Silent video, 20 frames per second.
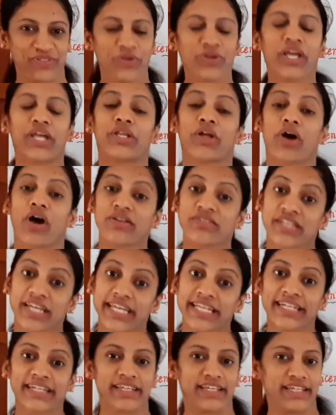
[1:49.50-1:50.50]
Okay, not
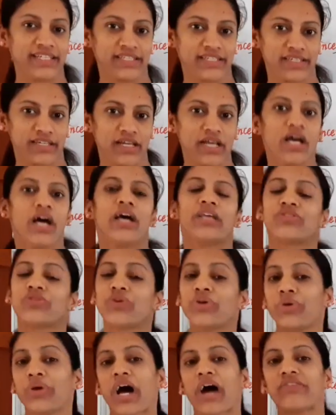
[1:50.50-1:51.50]
increased.
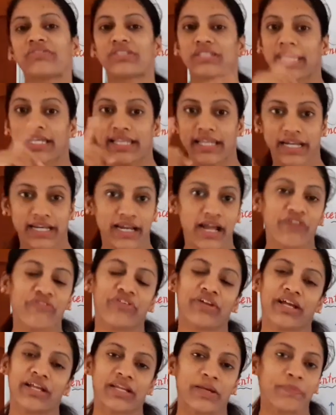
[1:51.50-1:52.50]
So you have seen the
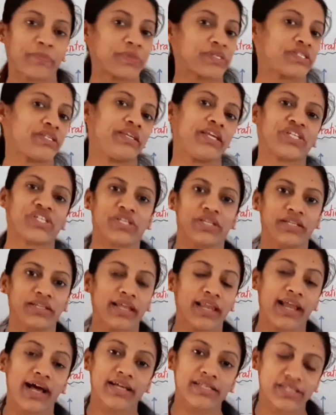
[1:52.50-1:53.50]
graphical representation in
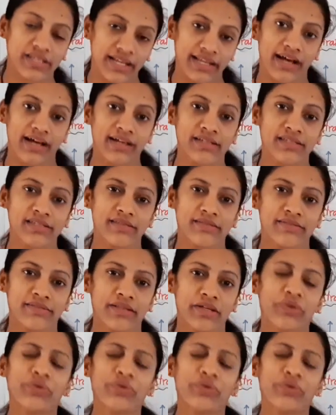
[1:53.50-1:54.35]
the last class.